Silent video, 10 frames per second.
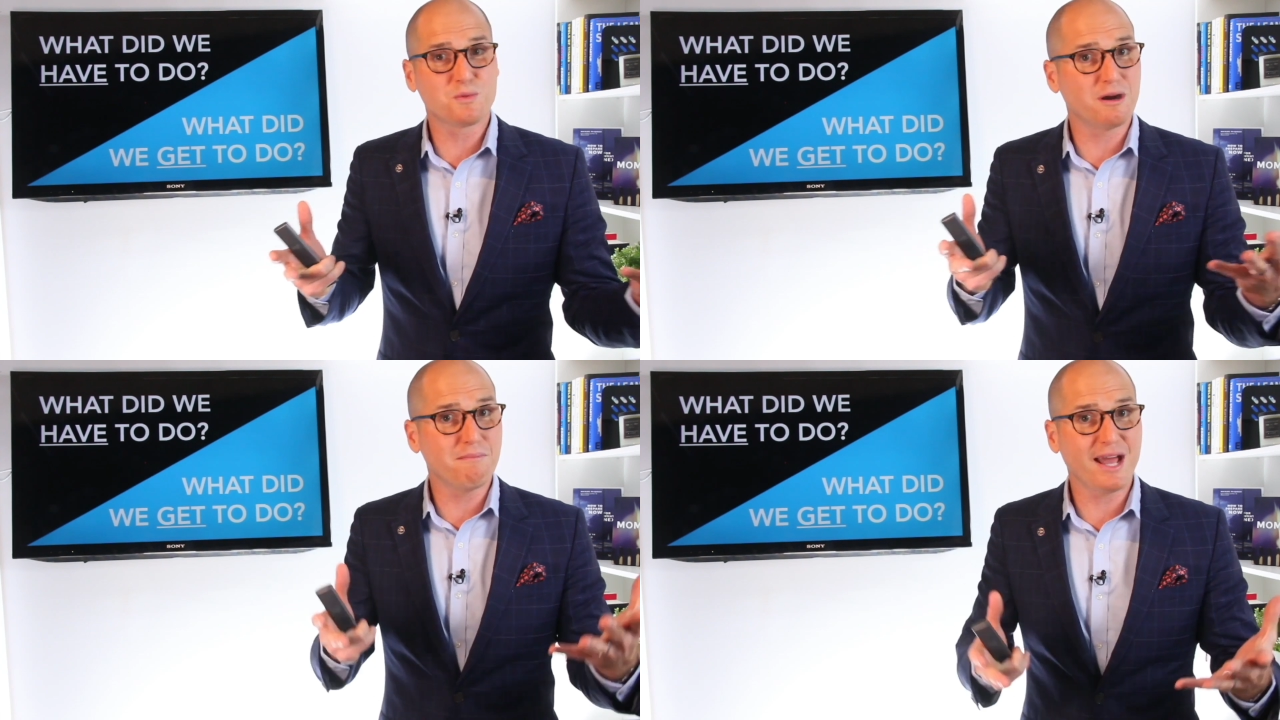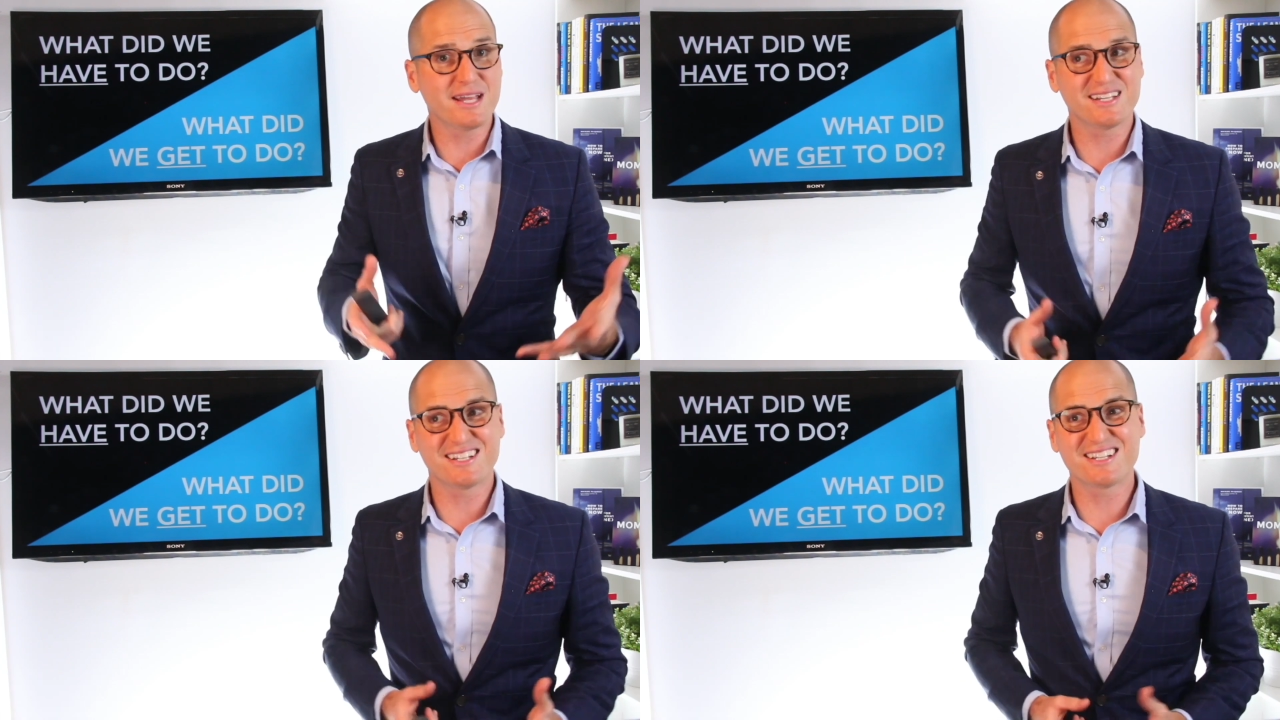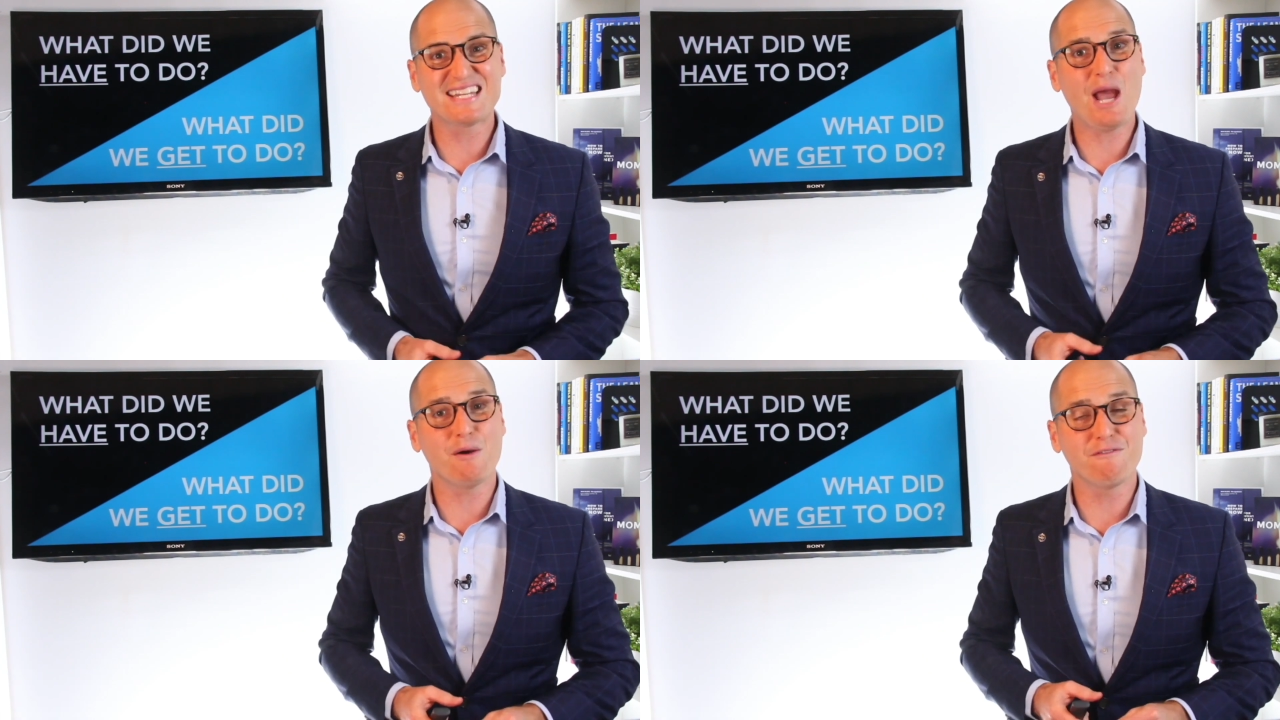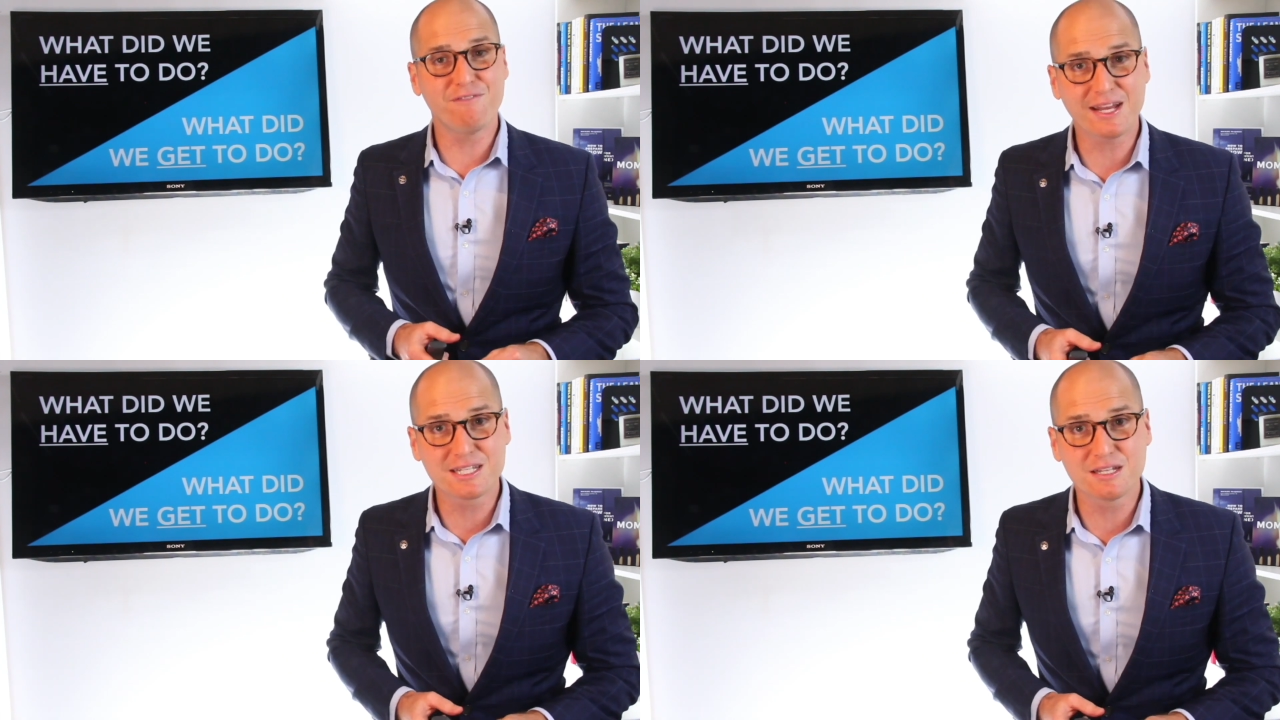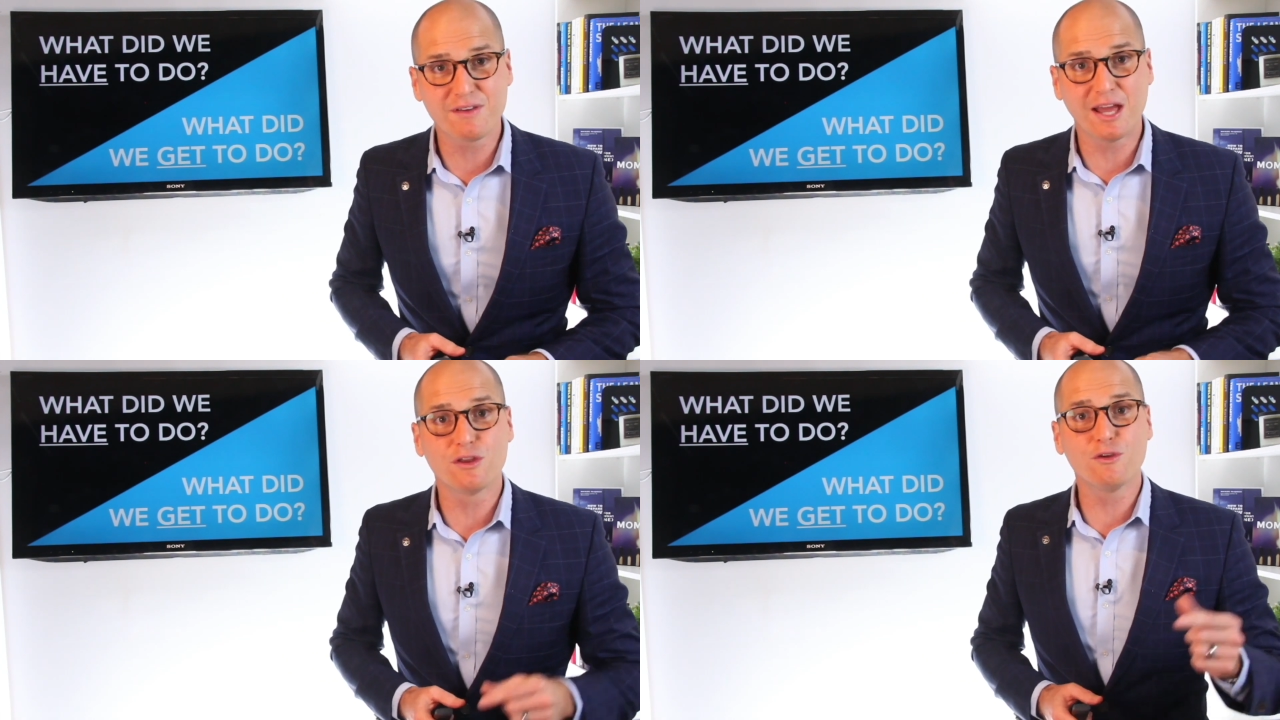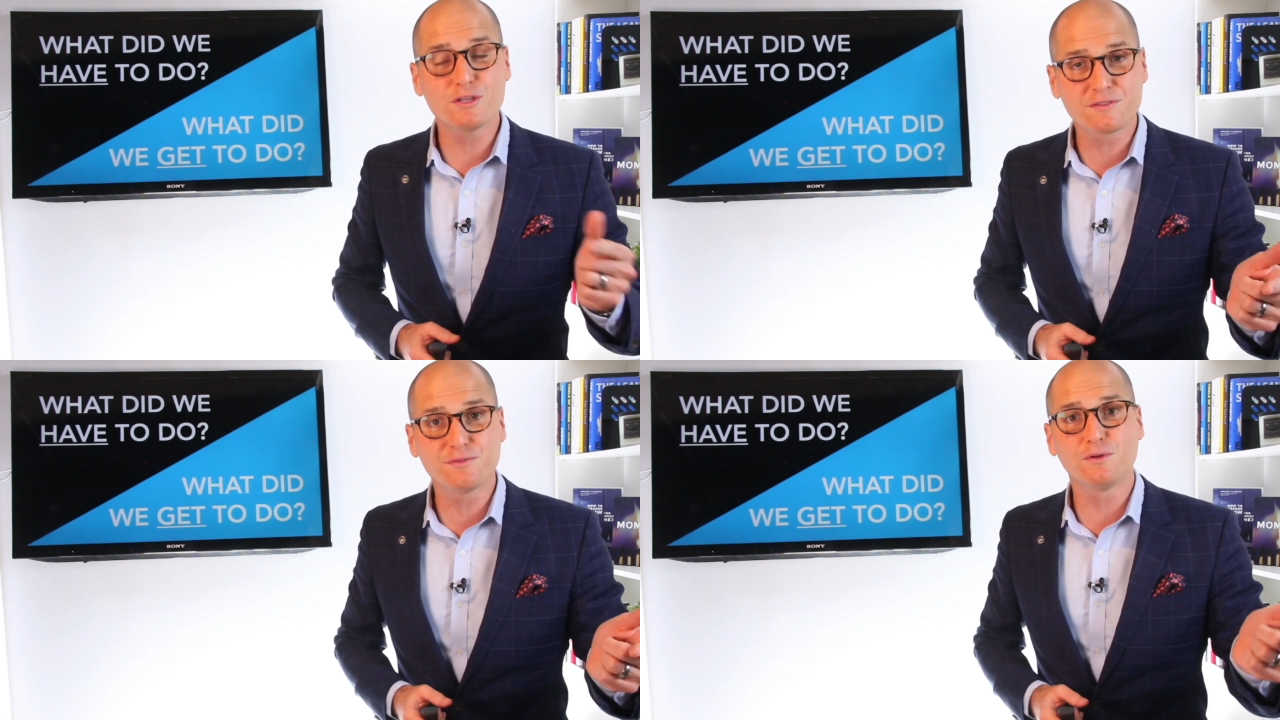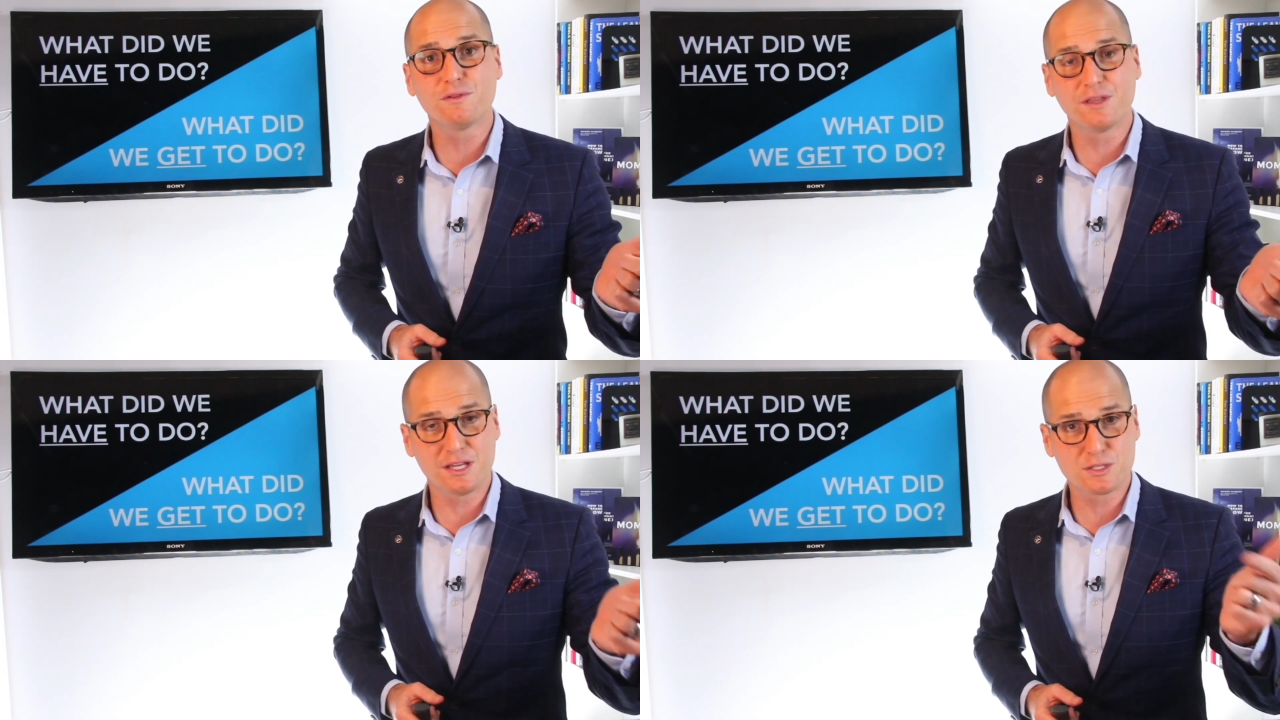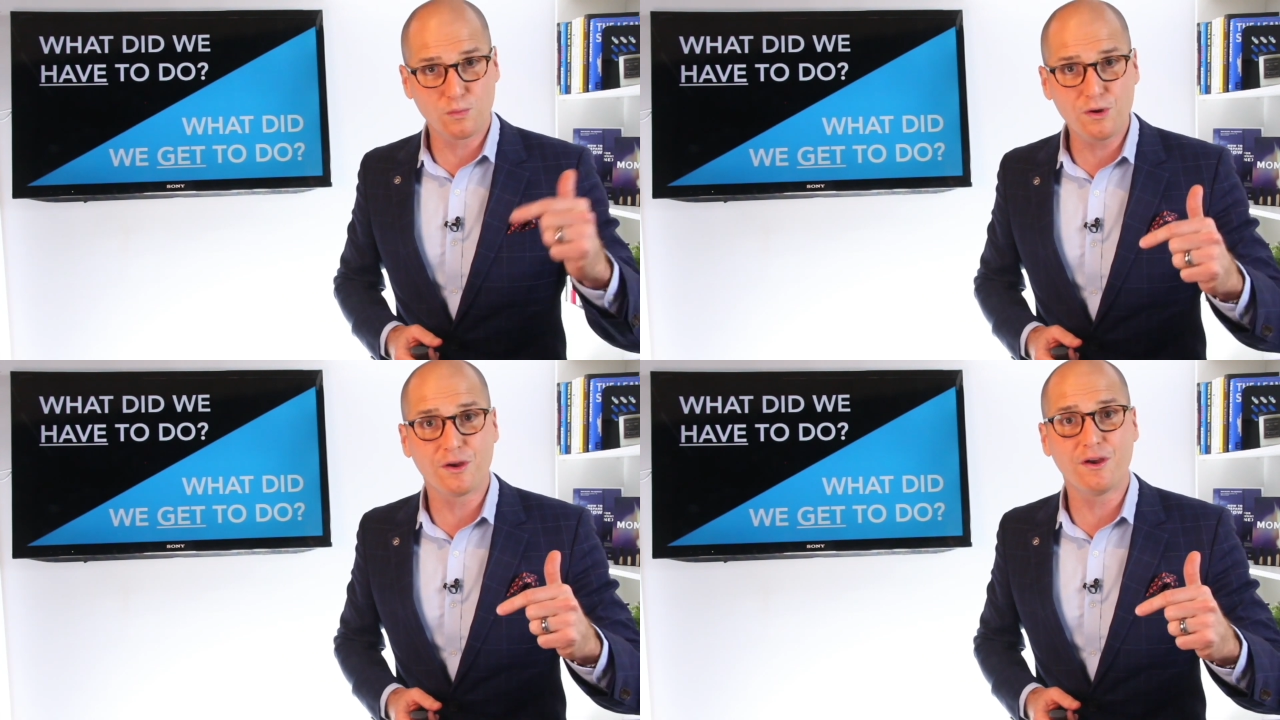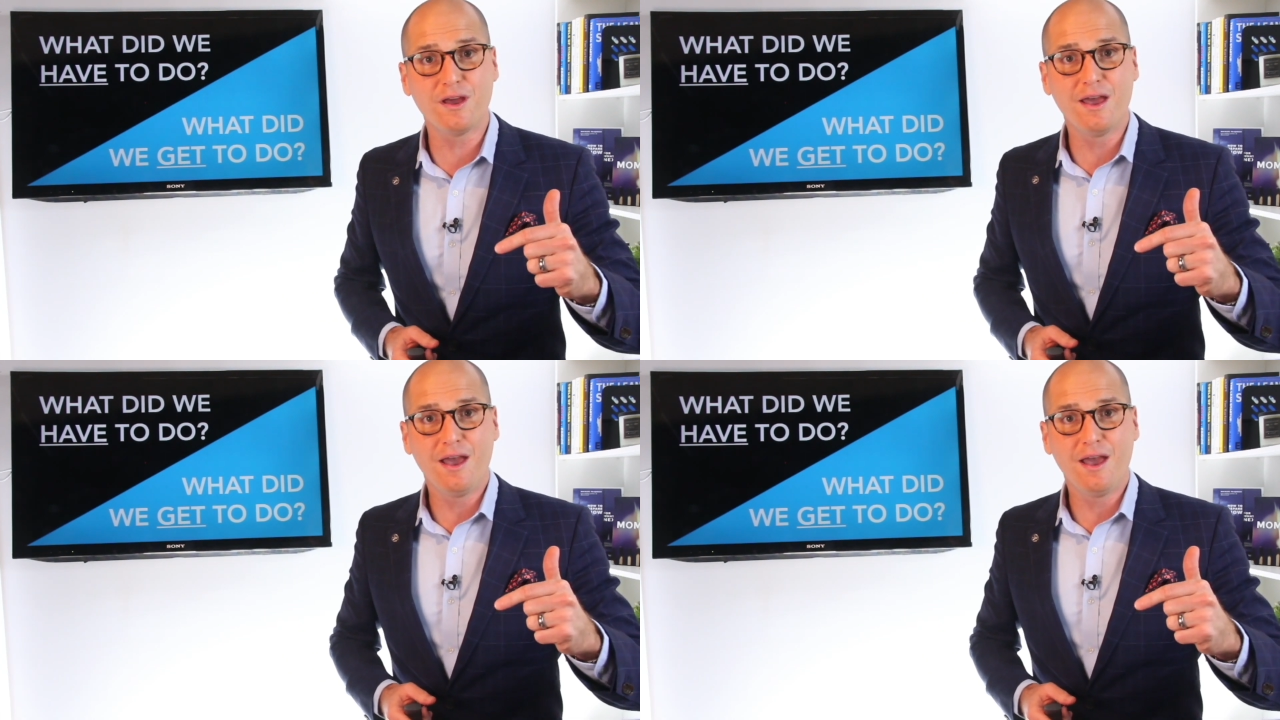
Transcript: were amazed at just how effective and useful these were